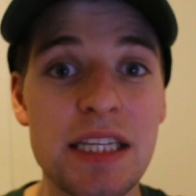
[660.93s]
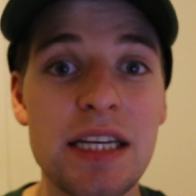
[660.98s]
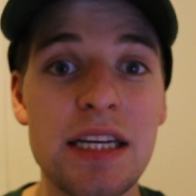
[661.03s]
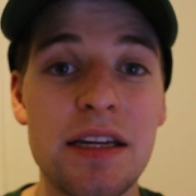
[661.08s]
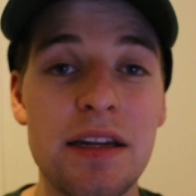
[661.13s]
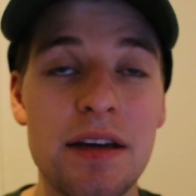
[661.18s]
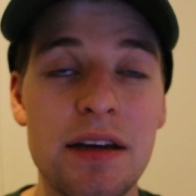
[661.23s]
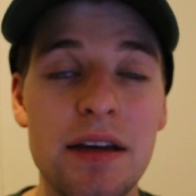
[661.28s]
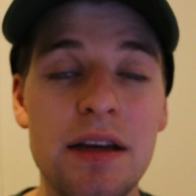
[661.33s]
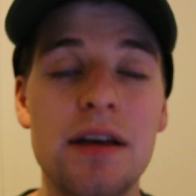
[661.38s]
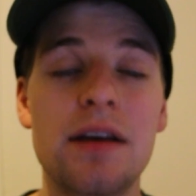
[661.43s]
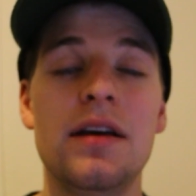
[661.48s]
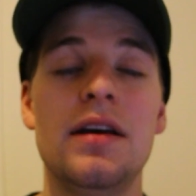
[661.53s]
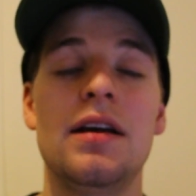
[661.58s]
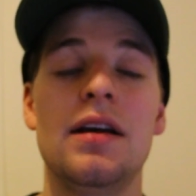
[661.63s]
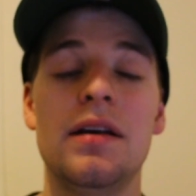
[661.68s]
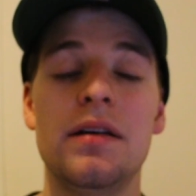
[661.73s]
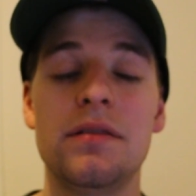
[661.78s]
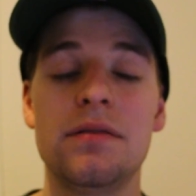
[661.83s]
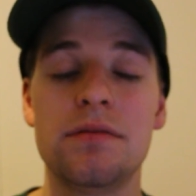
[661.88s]
need
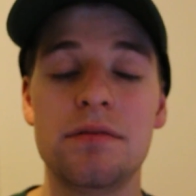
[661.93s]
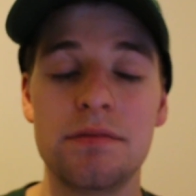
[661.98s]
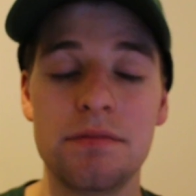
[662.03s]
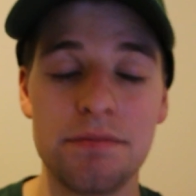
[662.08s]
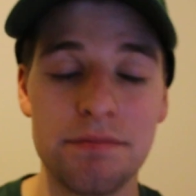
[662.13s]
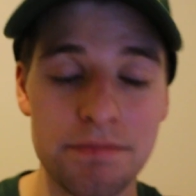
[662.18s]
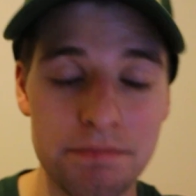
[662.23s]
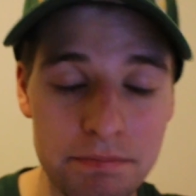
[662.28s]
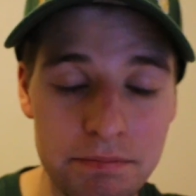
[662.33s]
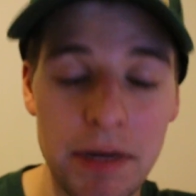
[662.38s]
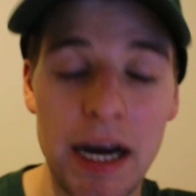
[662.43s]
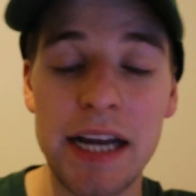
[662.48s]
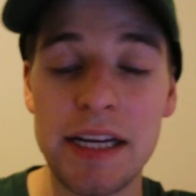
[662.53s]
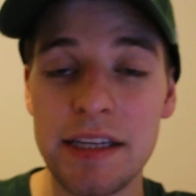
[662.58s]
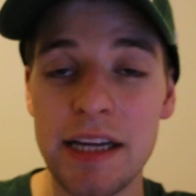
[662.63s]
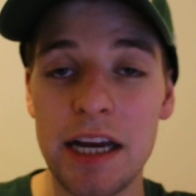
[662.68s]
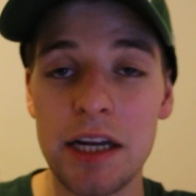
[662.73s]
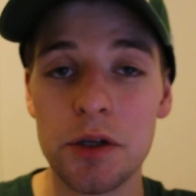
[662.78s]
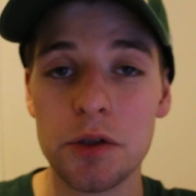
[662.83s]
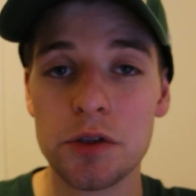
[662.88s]
Mike
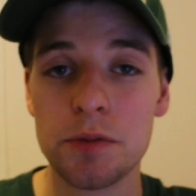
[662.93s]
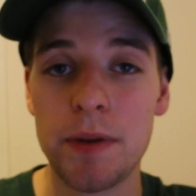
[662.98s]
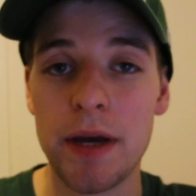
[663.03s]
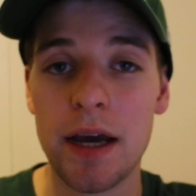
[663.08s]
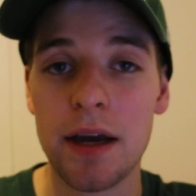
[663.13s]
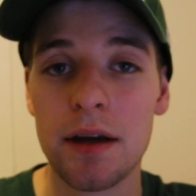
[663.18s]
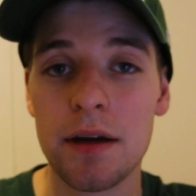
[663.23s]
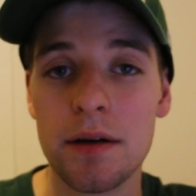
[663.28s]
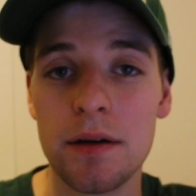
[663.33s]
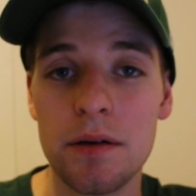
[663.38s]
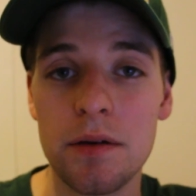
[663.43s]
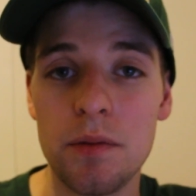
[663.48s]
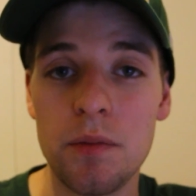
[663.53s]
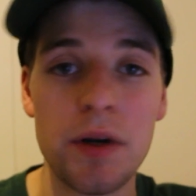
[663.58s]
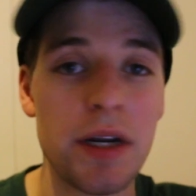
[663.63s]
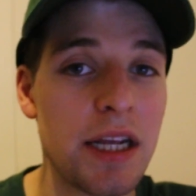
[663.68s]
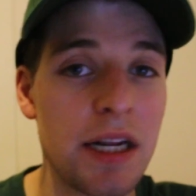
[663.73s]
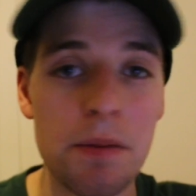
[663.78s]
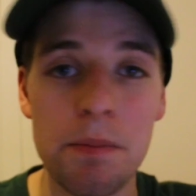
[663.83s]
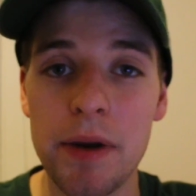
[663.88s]
Daniels back.
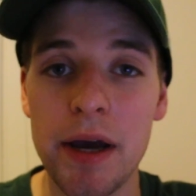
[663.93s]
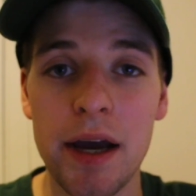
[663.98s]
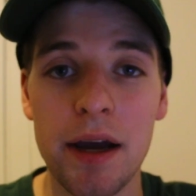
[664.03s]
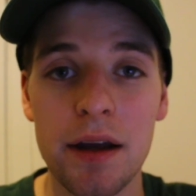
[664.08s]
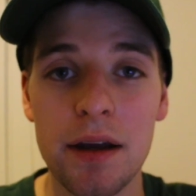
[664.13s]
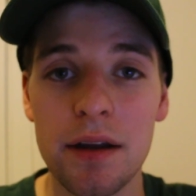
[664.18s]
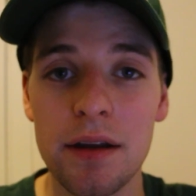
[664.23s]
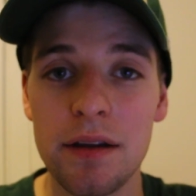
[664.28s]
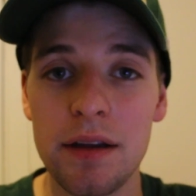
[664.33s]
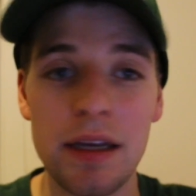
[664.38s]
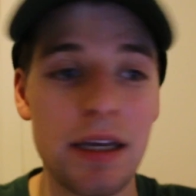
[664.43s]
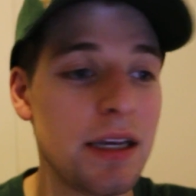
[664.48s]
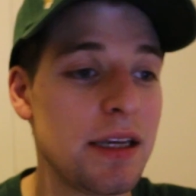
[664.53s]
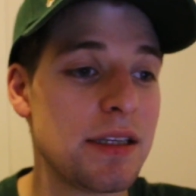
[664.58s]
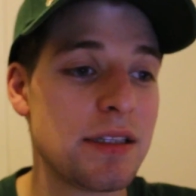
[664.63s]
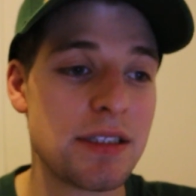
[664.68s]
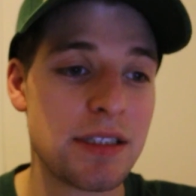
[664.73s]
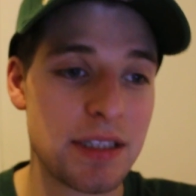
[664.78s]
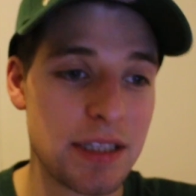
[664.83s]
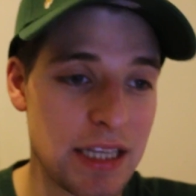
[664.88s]
We need him back.
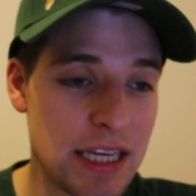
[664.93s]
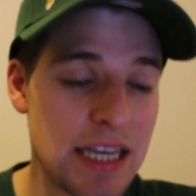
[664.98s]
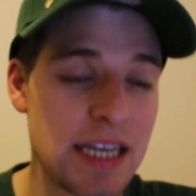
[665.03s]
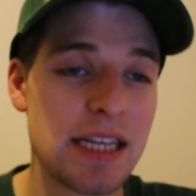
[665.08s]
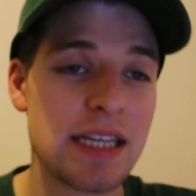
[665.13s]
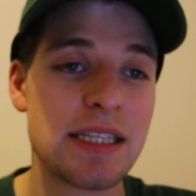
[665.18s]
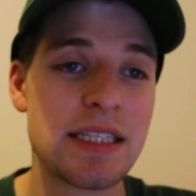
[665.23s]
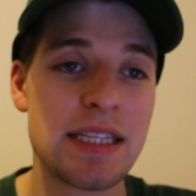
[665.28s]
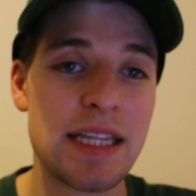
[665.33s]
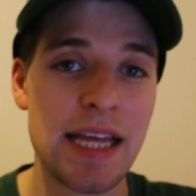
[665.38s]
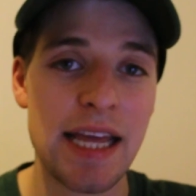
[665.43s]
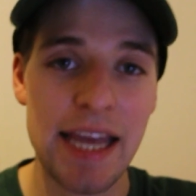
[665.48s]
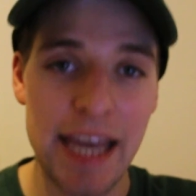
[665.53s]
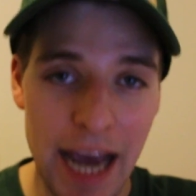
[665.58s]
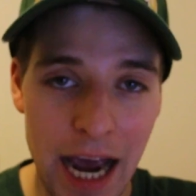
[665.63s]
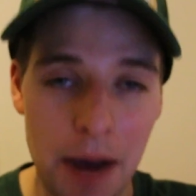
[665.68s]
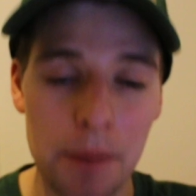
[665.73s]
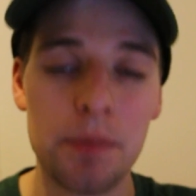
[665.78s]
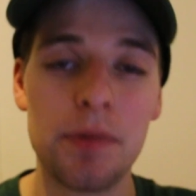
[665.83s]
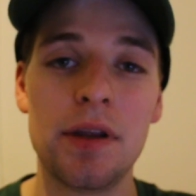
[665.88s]
He's he is the
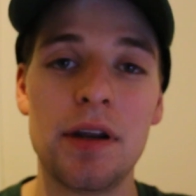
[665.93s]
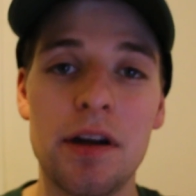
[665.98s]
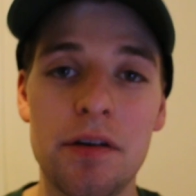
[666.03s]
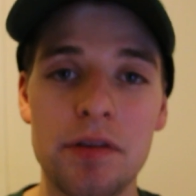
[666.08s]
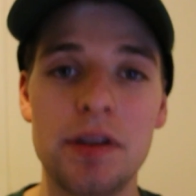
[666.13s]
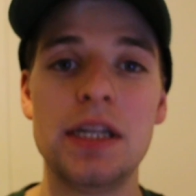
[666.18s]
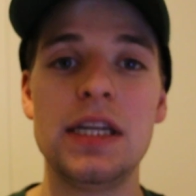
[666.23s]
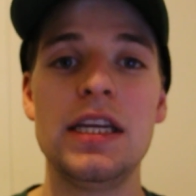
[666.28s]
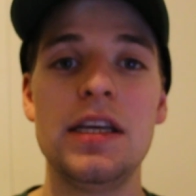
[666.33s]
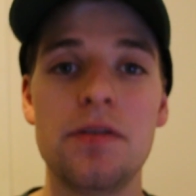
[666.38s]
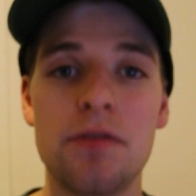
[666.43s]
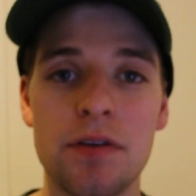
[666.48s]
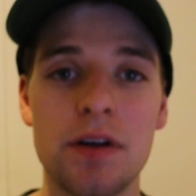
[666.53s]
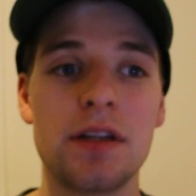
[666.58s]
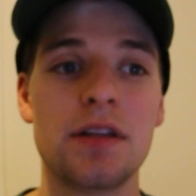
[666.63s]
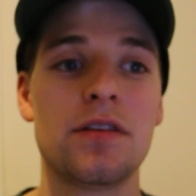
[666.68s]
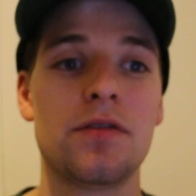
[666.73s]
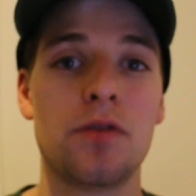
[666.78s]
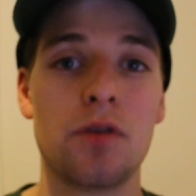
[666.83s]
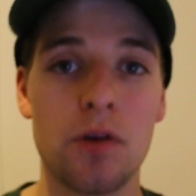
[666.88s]
captain of the
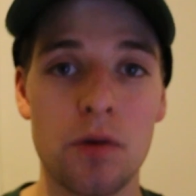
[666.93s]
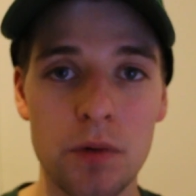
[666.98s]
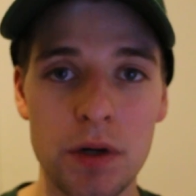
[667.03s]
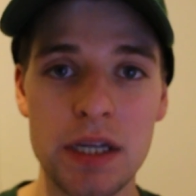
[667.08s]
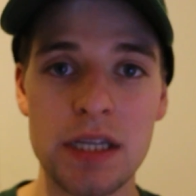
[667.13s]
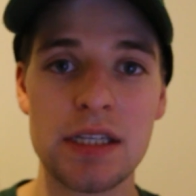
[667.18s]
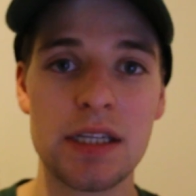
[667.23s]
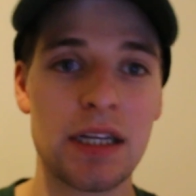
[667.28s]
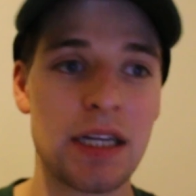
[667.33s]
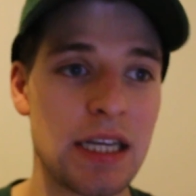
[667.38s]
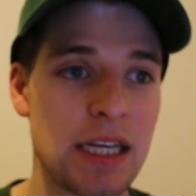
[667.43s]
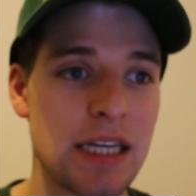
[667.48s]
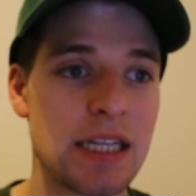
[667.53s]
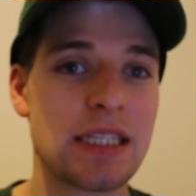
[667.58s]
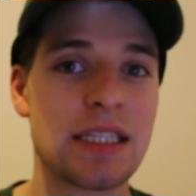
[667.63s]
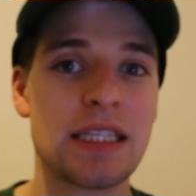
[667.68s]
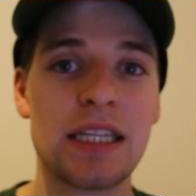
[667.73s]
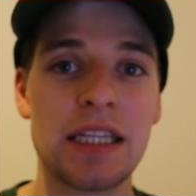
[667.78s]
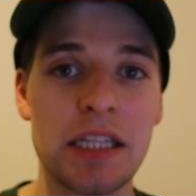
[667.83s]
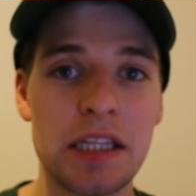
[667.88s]
defense for a reason. He
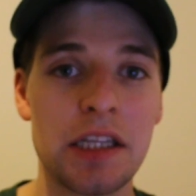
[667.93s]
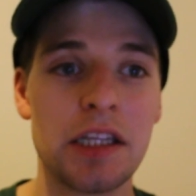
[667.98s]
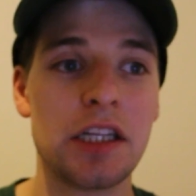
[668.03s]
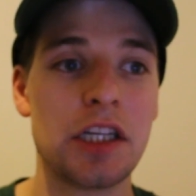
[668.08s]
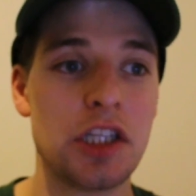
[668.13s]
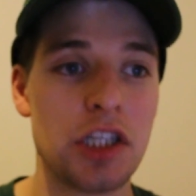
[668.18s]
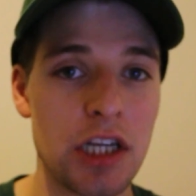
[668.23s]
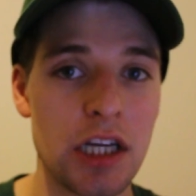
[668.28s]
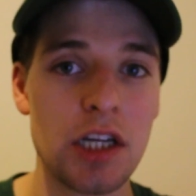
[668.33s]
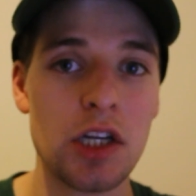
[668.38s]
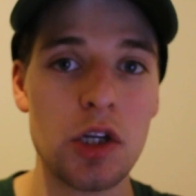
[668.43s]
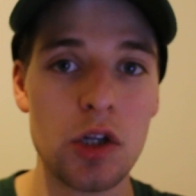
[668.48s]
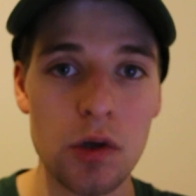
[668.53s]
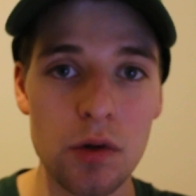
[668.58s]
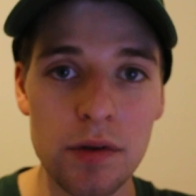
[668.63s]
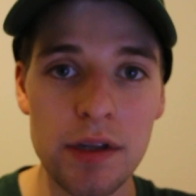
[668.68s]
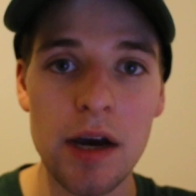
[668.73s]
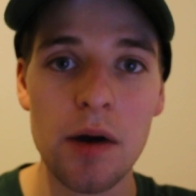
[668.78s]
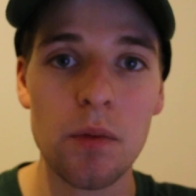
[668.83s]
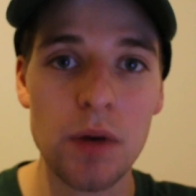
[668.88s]
is the legit
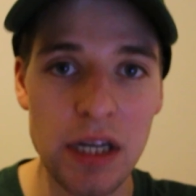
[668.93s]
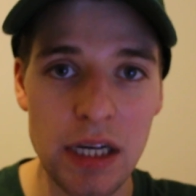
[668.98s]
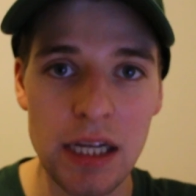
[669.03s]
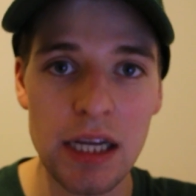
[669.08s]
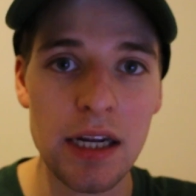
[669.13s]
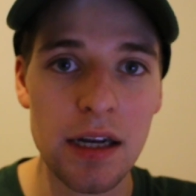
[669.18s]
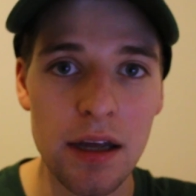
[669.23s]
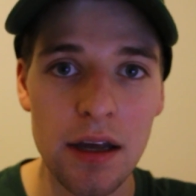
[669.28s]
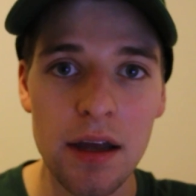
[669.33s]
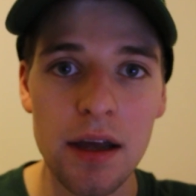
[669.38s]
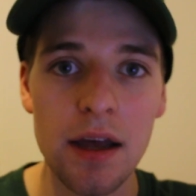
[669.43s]
dude that we need.